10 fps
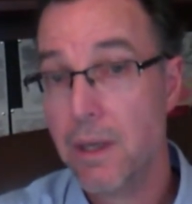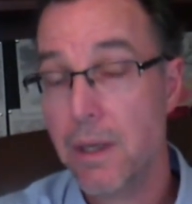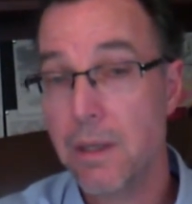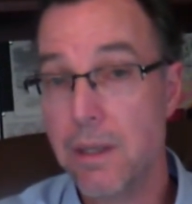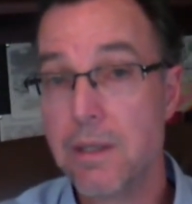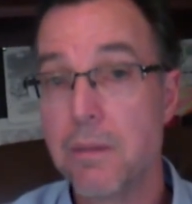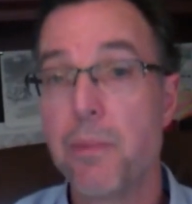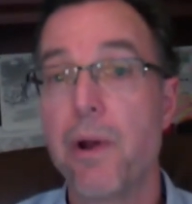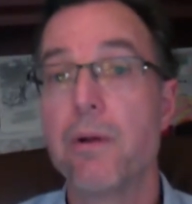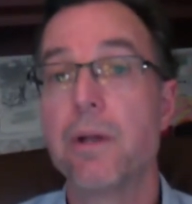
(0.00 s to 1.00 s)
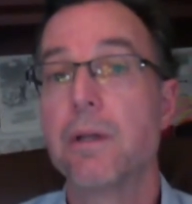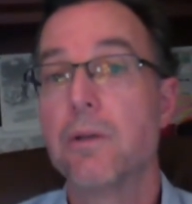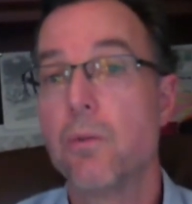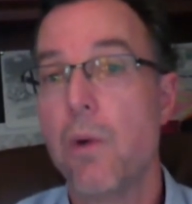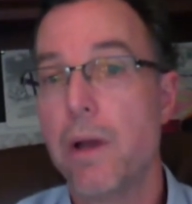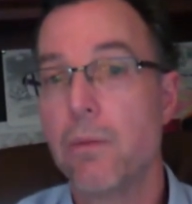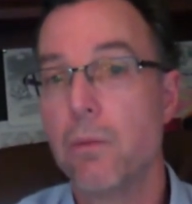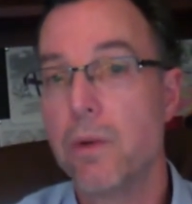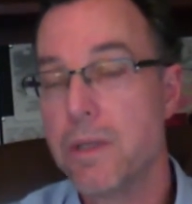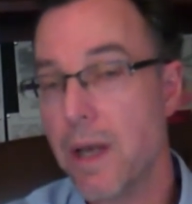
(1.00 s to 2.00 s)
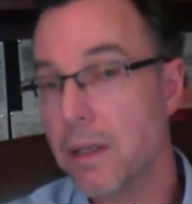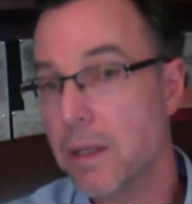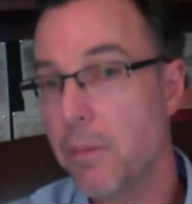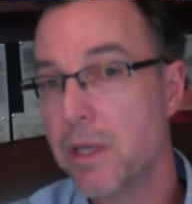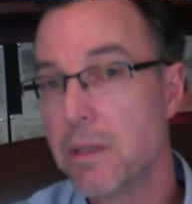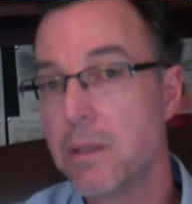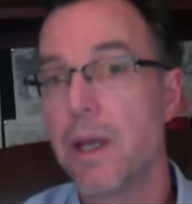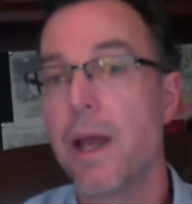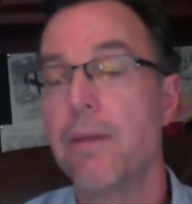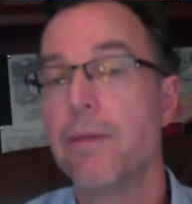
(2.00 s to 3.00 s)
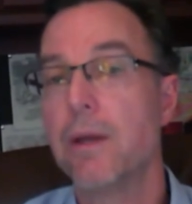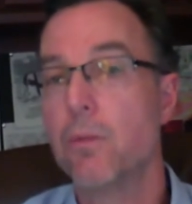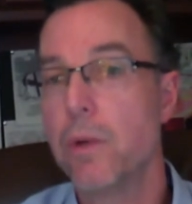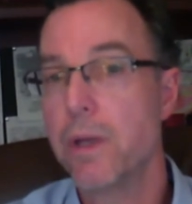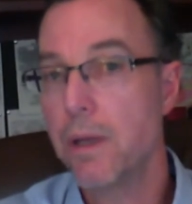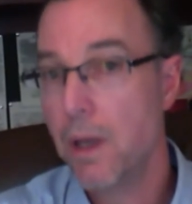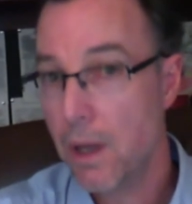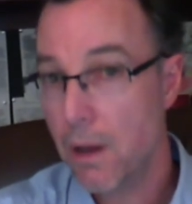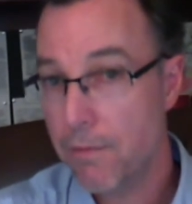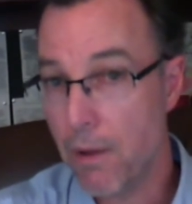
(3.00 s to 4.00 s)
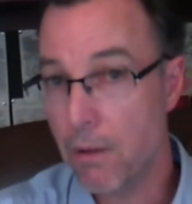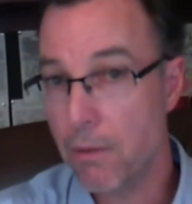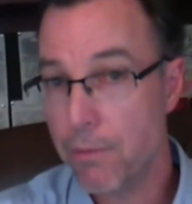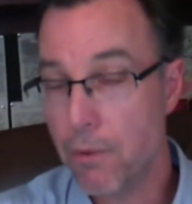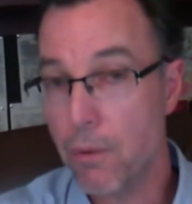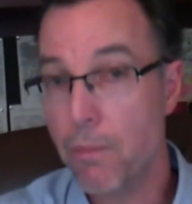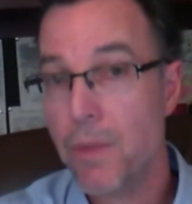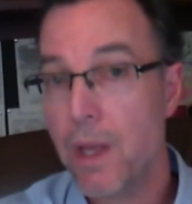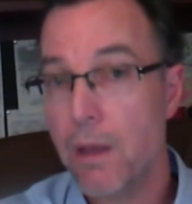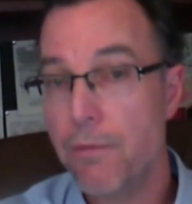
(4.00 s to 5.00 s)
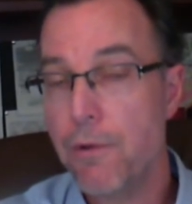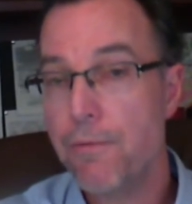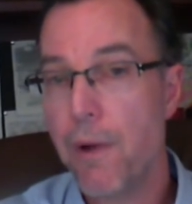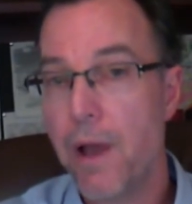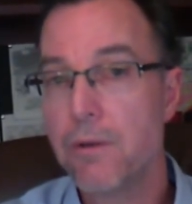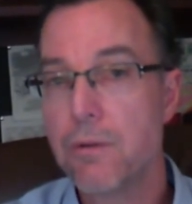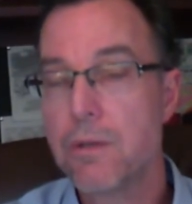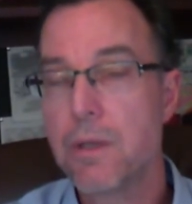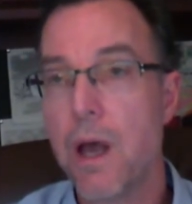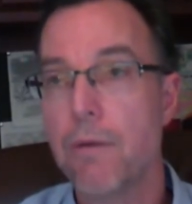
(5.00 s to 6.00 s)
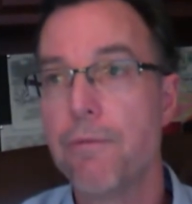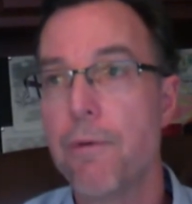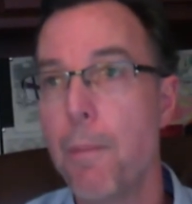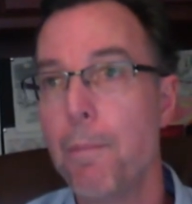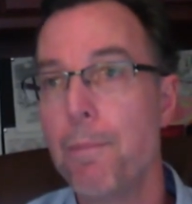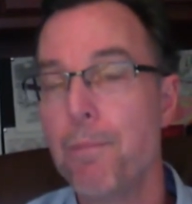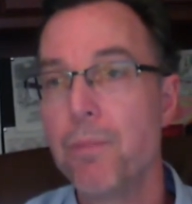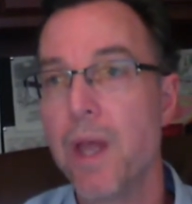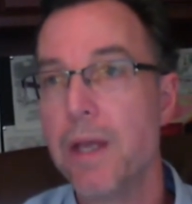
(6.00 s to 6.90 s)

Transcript: Decent parenting does what? We set limits and then we follow through. If you find yourself a